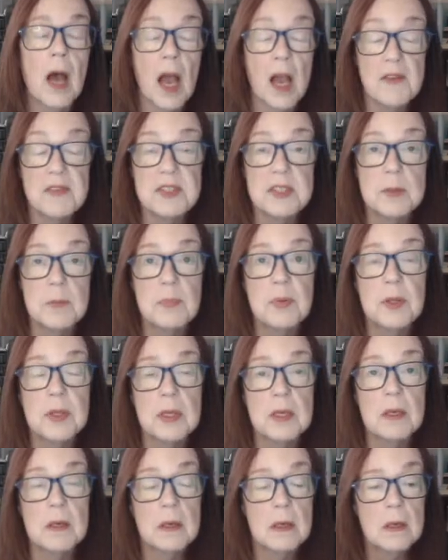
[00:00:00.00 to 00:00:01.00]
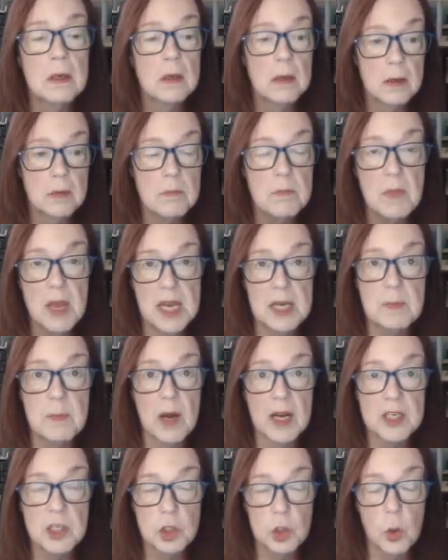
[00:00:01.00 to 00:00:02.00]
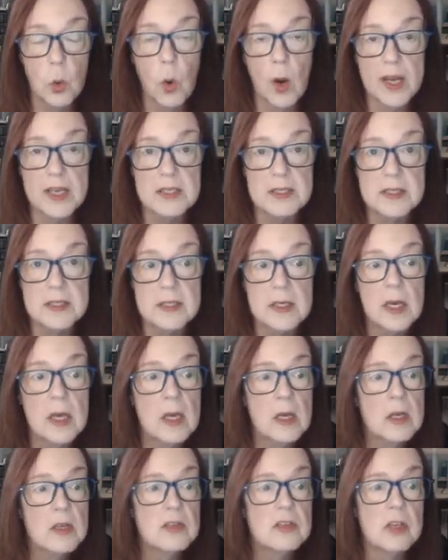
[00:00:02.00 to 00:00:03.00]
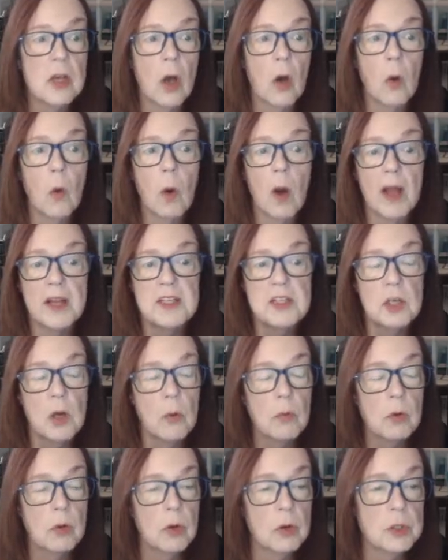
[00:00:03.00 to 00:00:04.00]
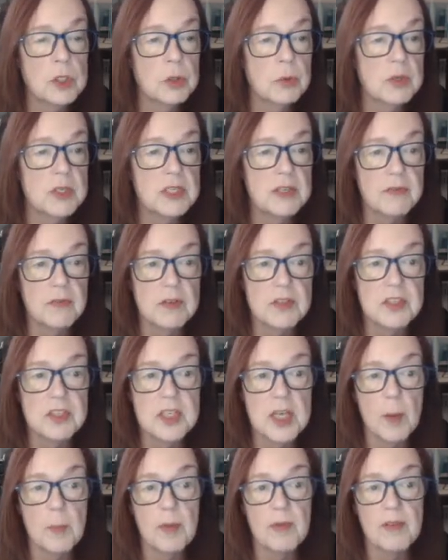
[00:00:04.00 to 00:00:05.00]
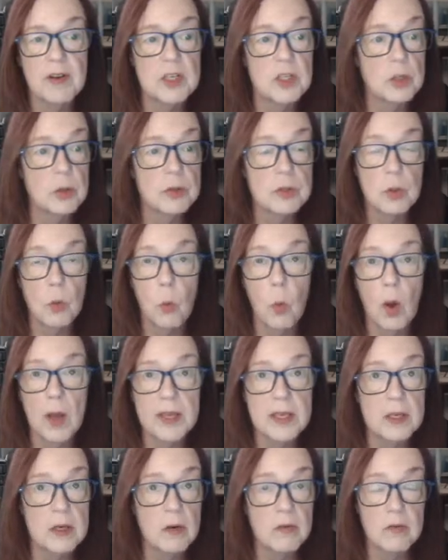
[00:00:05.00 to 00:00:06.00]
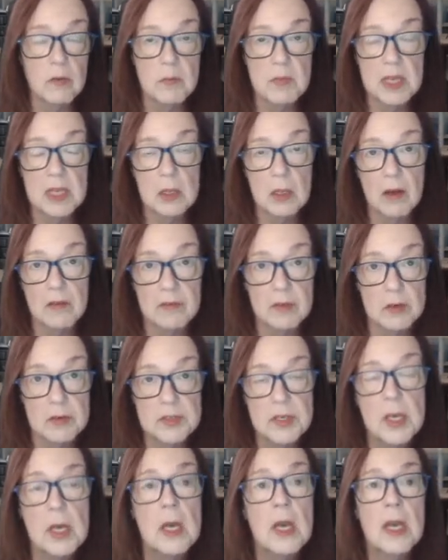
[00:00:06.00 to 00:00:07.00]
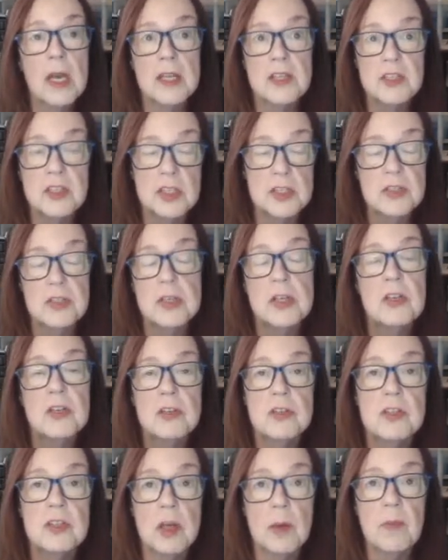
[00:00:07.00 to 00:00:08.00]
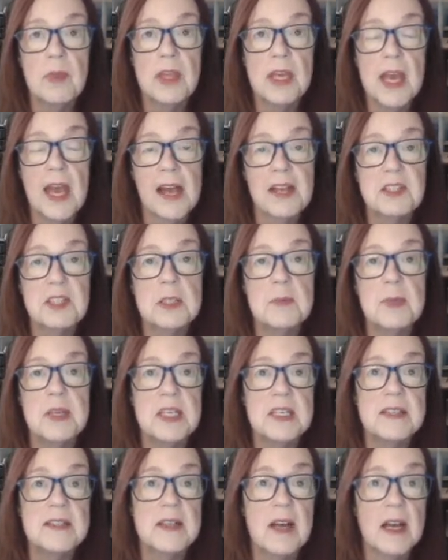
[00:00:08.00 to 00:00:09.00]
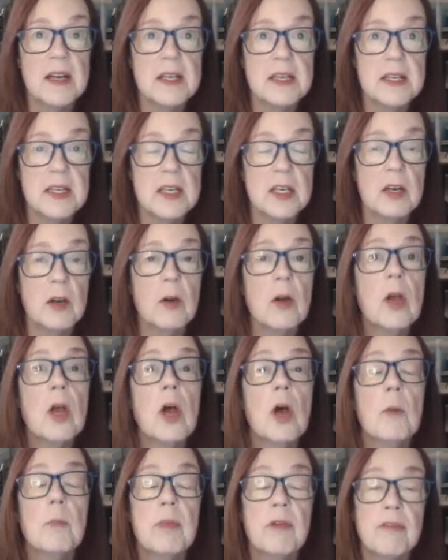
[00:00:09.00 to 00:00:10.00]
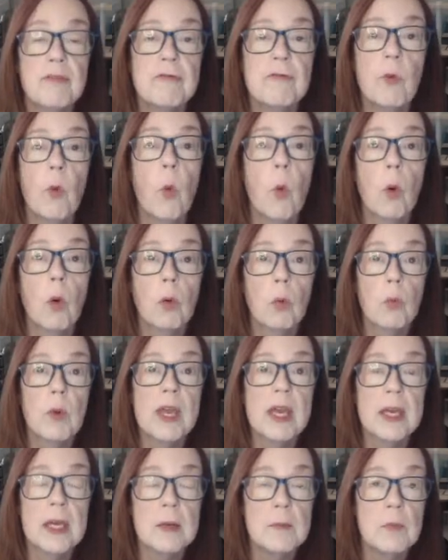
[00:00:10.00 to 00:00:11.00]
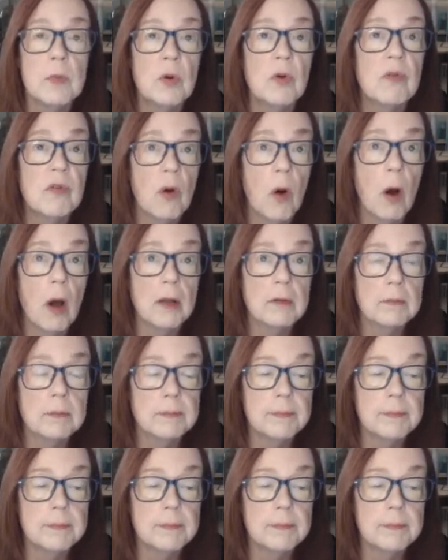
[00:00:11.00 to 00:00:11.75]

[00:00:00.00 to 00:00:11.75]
I've simply made my choice. So I don't go to a different step if I chose Hawaiian over meat lovers. It's just something has to be decided here before we can move on.